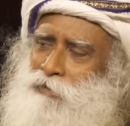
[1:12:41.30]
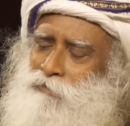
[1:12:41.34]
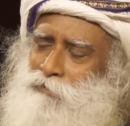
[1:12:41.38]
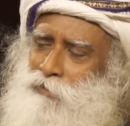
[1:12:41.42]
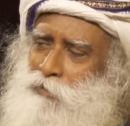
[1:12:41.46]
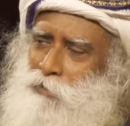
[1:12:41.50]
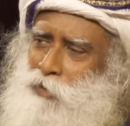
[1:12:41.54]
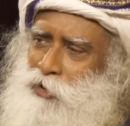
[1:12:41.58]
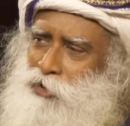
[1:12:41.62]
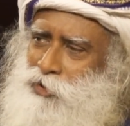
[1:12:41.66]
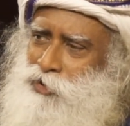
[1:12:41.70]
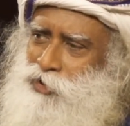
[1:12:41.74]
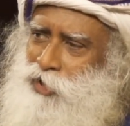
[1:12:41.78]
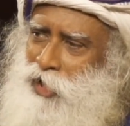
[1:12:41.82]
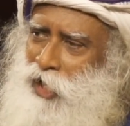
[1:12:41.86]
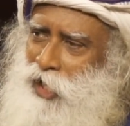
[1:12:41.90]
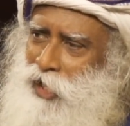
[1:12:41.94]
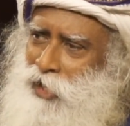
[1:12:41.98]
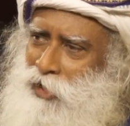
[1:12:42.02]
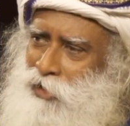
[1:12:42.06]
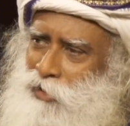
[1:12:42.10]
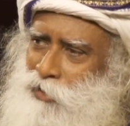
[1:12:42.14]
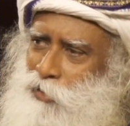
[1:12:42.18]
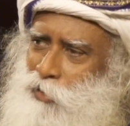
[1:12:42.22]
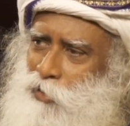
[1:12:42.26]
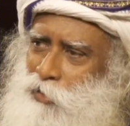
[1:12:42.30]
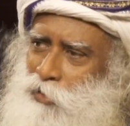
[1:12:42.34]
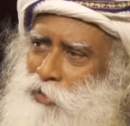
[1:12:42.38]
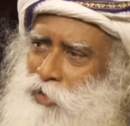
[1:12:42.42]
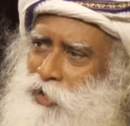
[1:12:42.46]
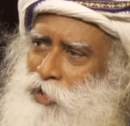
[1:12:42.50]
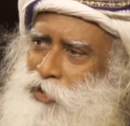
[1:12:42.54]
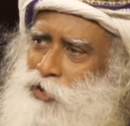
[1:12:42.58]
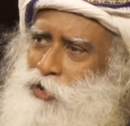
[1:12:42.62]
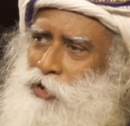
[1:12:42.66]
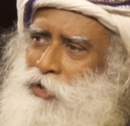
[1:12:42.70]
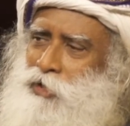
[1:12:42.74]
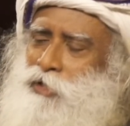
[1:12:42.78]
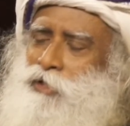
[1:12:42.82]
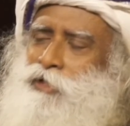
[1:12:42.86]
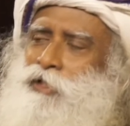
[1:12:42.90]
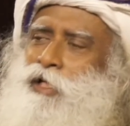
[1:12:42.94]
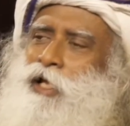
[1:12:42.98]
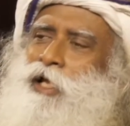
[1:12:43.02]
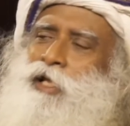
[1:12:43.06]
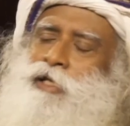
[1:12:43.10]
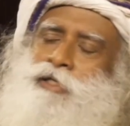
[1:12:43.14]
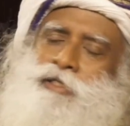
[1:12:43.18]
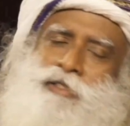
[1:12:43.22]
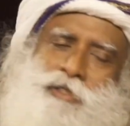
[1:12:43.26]
woman, child, no creature is
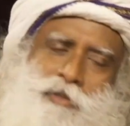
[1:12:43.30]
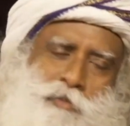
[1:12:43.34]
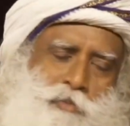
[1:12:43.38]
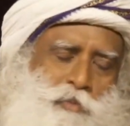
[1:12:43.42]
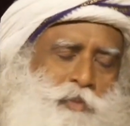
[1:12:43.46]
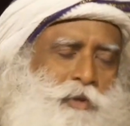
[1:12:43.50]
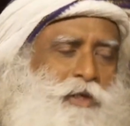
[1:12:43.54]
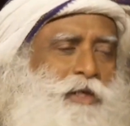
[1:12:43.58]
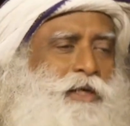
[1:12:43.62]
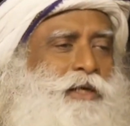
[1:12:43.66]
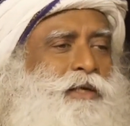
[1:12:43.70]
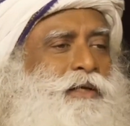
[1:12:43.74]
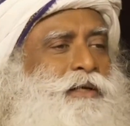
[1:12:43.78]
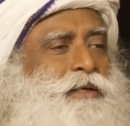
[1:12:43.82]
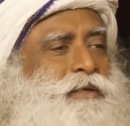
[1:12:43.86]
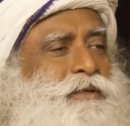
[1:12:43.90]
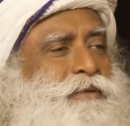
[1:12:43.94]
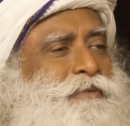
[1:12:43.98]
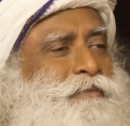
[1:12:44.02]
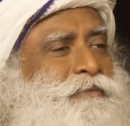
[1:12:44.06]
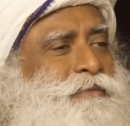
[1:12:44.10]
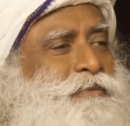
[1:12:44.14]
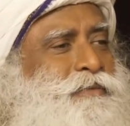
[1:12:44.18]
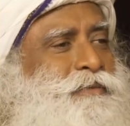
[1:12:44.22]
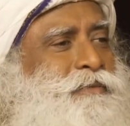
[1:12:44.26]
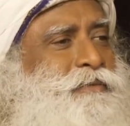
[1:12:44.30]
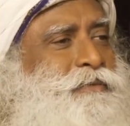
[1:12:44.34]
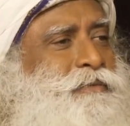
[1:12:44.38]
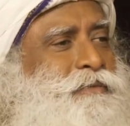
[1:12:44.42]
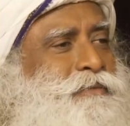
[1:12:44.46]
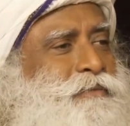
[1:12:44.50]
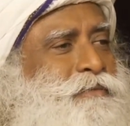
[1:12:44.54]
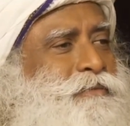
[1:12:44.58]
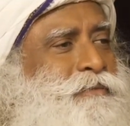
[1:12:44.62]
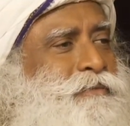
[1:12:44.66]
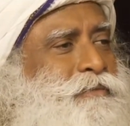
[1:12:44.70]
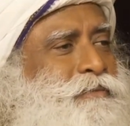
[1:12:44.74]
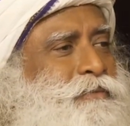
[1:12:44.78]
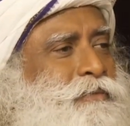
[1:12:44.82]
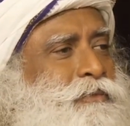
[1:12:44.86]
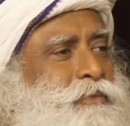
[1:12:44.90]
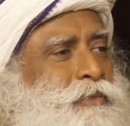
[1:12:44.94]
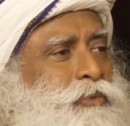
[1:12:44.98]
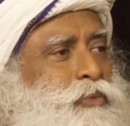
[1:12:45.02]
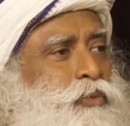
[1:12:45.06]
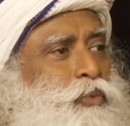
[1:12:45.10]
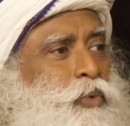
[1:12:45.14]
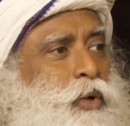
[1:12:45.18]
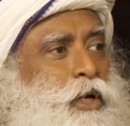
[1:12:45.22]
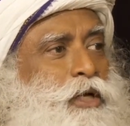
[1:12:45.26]
there, simply
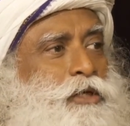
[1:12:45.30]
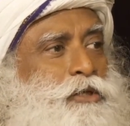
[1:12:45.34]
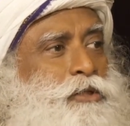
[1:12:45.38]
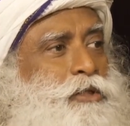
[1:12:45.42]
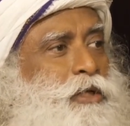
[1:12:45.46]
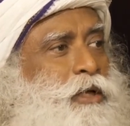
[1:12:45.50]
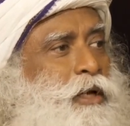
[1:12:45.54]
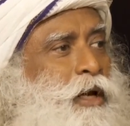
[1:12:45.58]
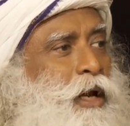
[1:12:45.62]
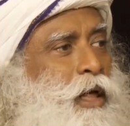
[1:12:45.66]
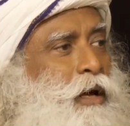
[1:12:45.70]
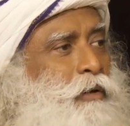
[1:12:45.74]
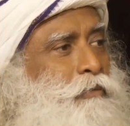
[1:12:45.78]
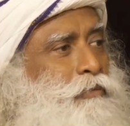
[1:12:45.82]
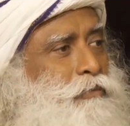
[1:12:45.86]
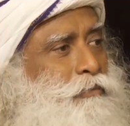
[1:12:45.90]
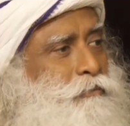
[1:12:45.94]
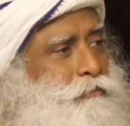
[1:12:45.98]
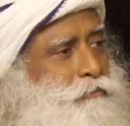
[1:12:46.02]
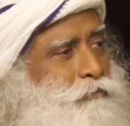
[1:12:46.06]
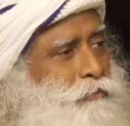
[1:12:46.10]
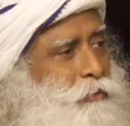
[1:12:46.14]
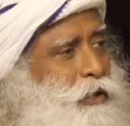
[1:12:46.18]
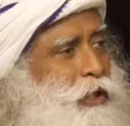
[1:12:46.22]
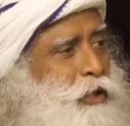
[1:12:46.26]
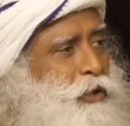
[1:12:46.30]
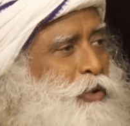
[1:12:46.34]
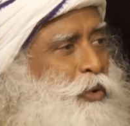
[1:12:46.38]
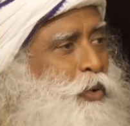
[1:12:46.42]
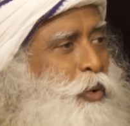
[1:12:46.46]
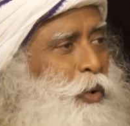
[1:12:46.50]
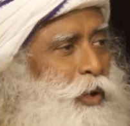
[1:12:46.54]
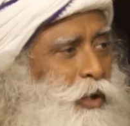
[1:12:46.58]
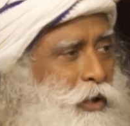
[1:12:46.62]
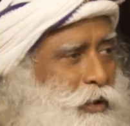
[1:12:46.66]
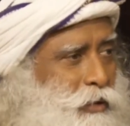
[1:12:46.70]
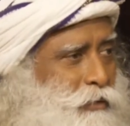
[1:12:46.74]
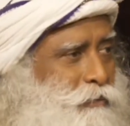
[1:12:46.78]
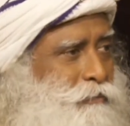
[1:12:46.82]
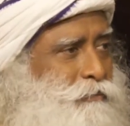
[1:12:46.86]
wasting love and going.